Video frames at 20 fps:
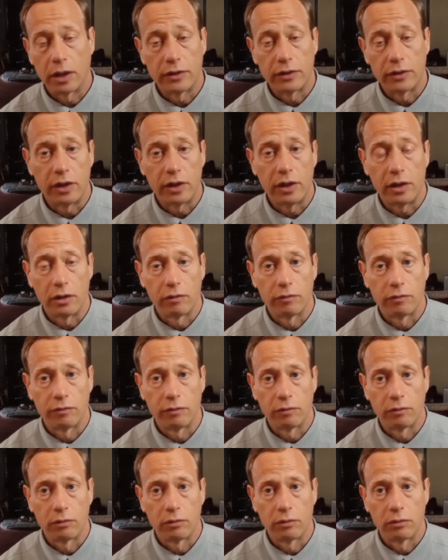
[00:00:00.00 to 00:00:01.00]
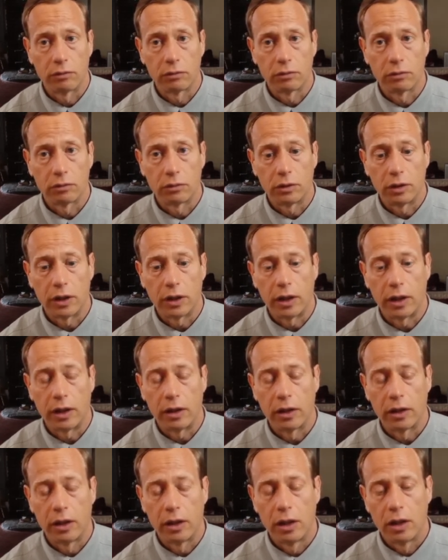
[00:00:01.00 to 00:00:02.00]
GIF.
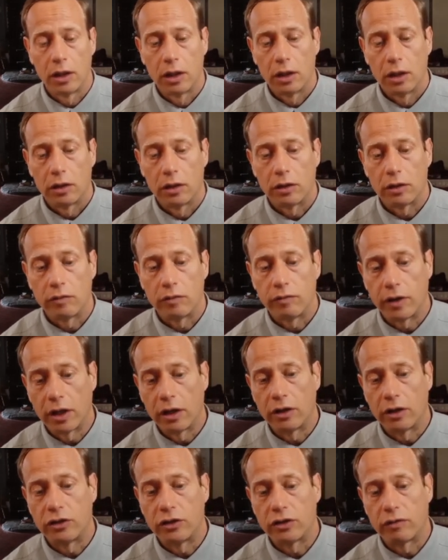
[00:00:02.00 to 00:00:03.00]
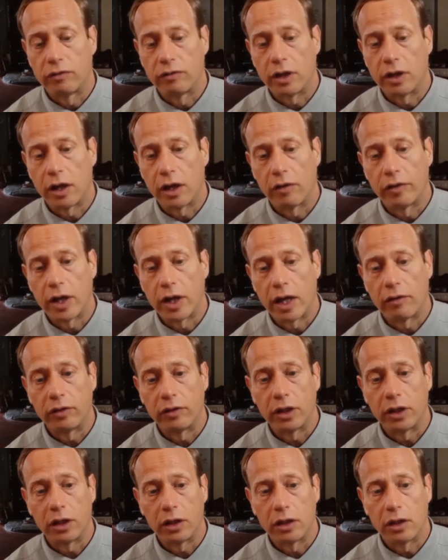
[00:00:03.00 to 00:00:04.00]
Okay. The advantage of
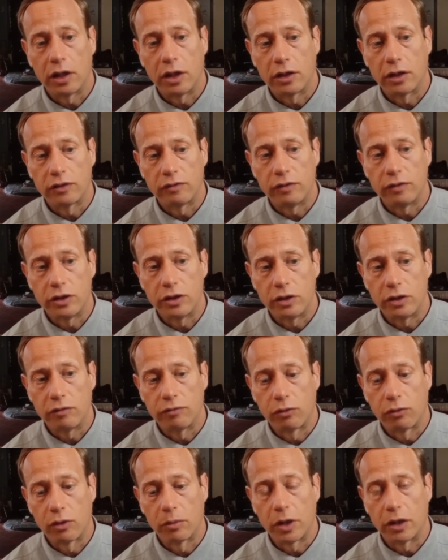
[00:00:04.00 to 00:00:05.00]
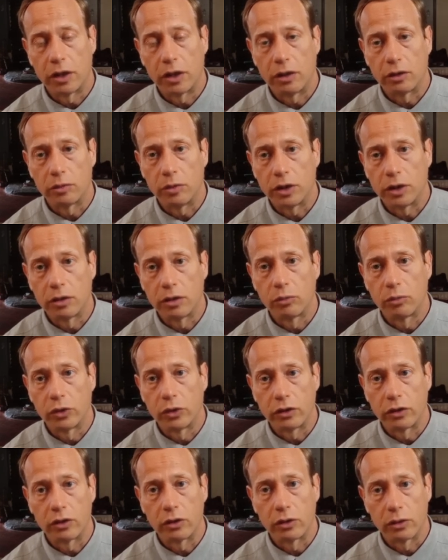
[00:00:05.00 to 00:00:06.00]
having it in SVG format to begin
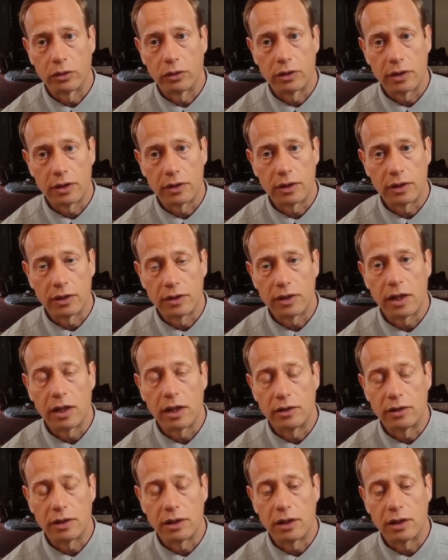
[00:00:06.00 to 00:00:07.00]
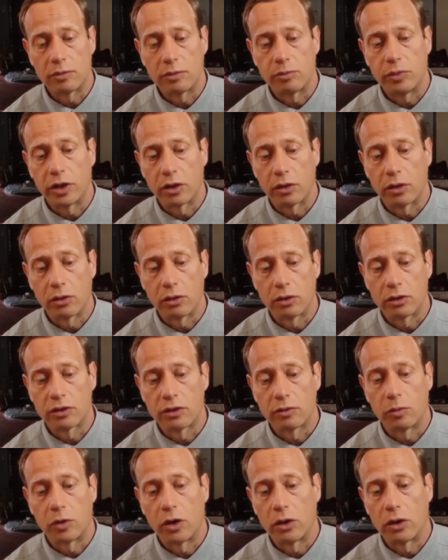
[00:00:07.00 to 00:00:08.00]
with, though, is, as I said, as it gets bigger or
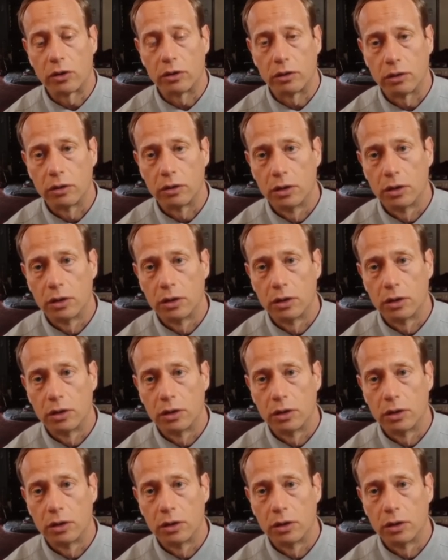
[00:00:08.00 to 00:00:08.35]
smaller,